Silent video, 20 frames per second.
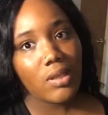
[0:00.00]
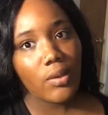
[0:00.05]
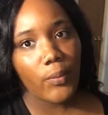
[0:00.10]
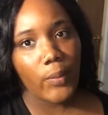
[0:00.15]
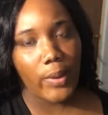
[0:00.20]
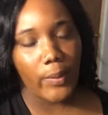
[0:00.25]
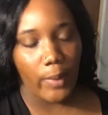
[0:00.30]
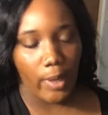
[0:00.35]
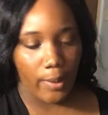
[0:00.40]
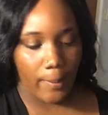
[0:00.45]

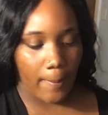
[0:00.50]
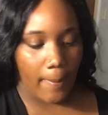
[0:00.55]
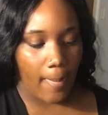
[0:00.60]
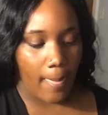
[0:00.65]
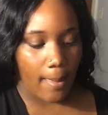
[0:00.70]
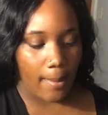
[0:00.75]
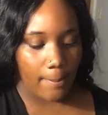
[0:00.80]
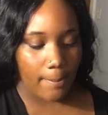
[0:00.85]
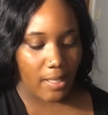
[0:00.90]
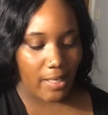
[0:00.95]
we were,
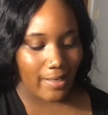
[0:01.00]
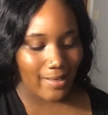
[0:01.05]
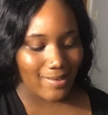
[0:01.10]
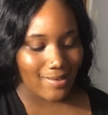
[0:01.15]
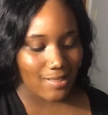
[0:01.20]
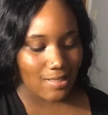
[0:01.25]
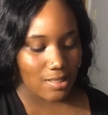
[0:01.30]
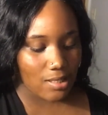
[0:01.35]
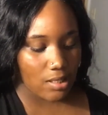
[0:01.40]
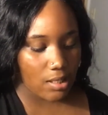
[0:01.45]

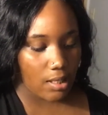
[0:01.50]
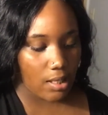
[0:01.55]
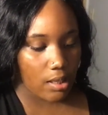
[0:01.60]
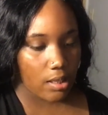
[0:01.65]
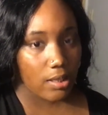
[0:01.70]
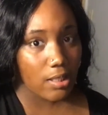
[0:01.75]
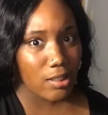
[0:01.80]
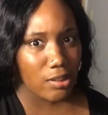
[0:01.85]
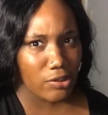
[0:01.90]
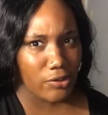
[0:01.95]
because
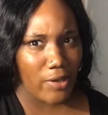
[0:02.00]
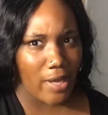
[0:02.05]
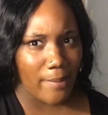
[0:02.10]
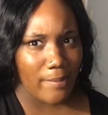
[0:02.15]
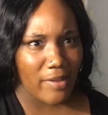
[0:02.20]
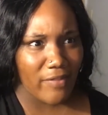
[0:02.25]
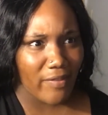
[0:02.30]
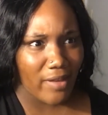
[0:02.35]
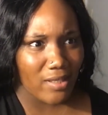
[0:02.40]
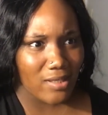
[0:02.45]
the glue had
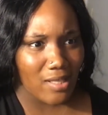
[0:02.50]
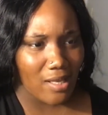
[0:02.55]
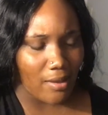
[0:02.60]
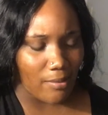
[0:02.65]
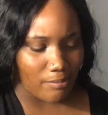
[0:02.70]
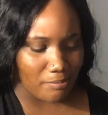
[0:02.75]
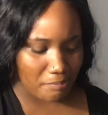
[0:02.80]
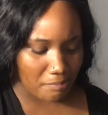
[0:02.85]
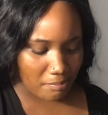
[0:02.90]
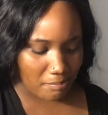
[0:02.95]
me fucked up,
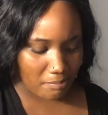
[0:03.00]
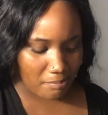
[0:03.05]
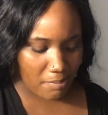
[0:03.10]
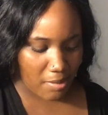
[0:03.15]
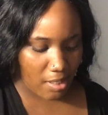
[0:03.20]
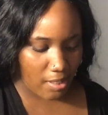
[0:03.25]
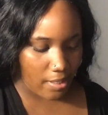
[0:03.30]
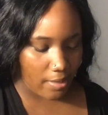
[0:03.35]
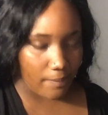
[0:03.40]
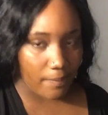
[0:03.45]

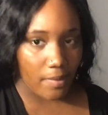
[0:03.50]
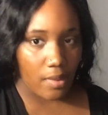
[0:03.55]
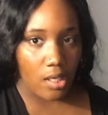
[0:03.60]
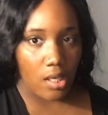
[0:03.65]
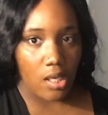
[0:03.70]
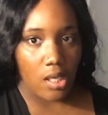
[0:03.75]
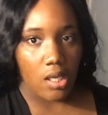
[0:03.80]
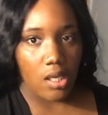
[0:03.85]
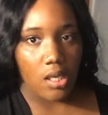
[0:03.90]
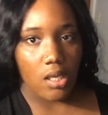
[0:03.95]
period.
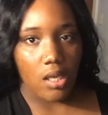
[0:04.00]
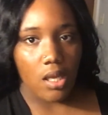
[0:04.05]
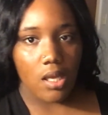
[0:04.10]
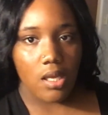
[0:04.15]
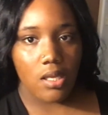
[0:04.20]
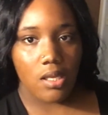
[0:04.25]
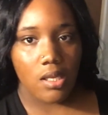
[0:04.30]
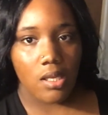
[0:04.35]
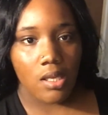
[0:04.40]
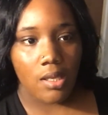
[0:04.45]

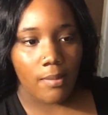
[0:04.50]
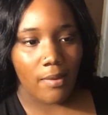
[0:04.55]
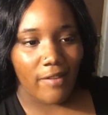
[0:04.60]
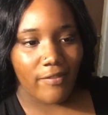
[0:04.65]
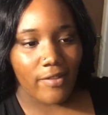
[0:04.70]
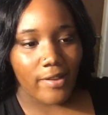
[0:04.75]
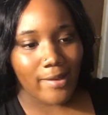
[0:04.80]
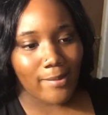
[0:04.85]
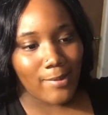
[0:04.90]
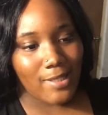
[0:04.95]
I
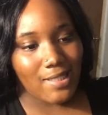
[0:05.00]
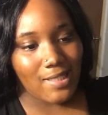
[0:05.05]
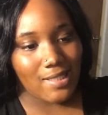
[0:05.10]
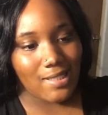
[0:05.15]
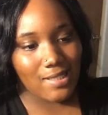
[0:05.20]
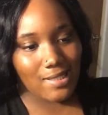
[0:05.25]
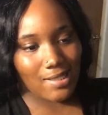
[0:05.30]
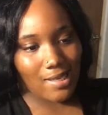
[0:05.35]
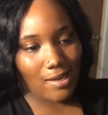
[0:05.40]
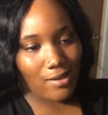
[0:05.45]
feel like my
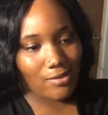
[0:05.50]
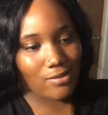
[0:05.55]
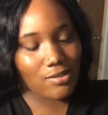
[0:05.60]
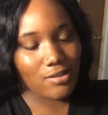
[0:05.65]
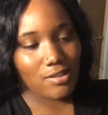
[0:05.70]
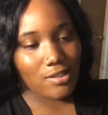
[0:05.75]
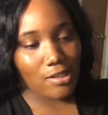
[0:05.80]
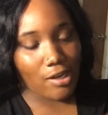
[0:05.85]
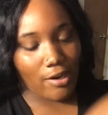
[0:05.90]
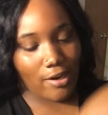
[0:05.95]
titty is out,
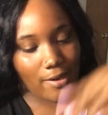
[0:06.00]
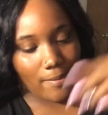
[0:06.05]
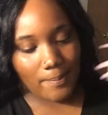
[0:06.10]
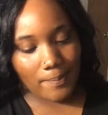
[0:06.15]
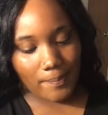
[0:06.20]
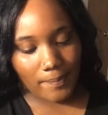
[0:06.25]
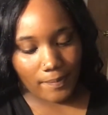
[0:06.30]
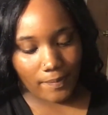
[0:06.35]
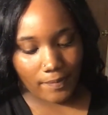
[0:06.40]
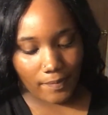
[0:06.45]
sorry.
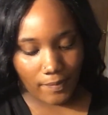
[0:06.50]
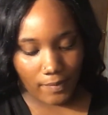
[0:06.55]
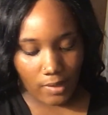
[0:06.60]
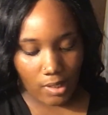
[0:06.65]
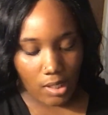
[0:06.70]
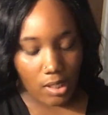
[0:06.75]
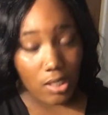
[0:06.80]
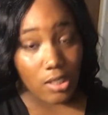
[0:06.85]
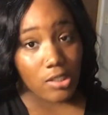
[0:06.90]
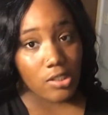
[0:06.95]

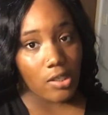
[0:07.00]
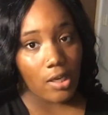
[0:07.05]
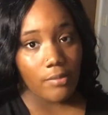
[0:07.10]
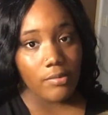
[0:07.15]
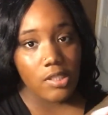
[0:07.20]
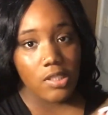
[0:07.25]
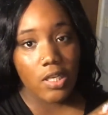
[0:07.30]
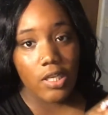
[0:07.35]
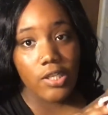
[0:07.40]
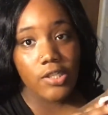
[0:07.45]
So I'm
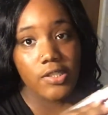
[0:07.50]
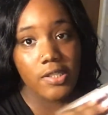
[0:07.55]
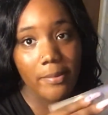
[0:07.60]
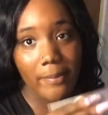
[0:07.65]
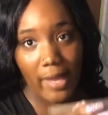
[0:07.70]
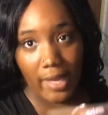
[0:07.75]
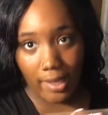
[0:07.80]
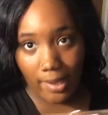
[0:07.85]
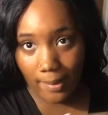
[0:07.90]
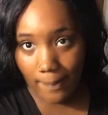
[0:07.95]
just gonna use some
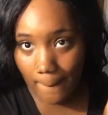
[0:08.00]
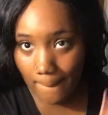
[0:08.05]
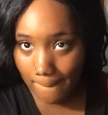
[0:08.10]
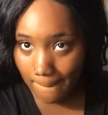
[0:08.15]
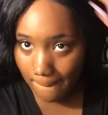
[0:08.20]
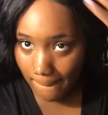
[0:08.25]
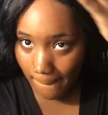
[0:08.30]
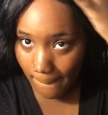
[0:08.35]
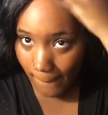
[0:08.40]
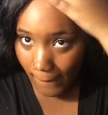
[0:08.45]
makeup.
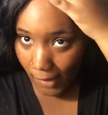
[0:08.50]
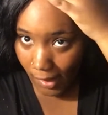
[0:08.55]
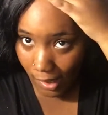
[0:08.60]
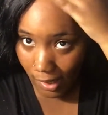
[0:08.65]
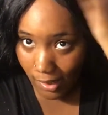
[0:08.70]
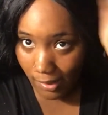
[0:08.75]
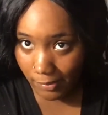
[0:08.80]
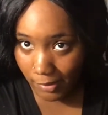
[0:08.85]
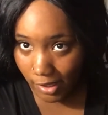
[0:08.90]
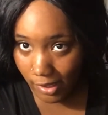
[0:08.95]

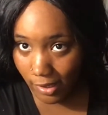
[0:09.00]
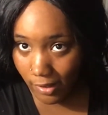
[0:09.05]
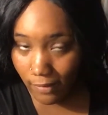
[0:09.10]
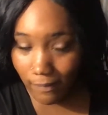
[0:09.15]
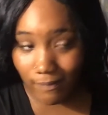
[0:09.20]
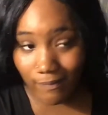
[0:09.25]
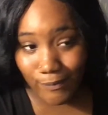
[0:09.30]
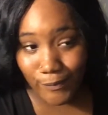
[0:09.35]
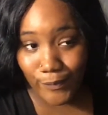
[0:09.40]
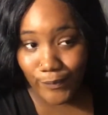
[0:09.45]
I'm gonna
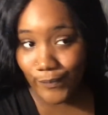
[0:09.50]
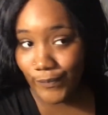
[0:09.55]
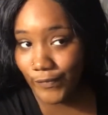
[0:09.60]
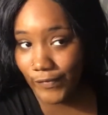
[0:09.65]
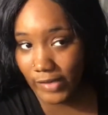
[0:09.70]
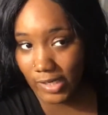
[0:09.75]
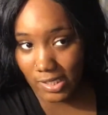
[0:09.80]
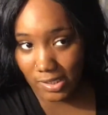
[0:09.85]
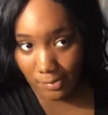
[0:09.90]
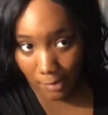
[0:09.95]

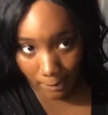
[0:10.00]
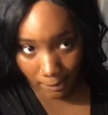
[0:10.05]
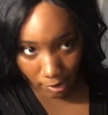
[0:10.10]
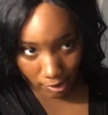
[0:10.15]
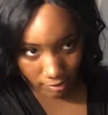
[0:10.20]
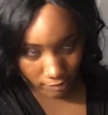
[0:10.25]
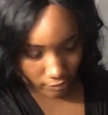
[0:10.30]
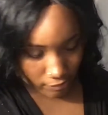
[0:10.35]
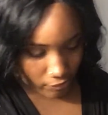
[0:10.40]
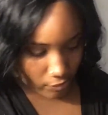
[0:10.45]
finesse my
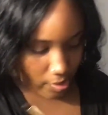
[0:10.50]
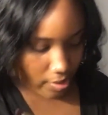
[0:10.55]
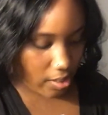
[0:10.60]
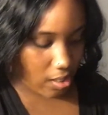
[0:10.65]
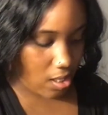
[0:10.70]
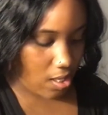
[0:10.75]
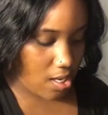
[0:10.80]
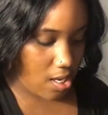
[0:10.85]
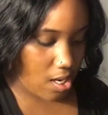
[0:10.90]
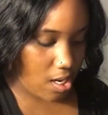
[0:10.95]
part real quick.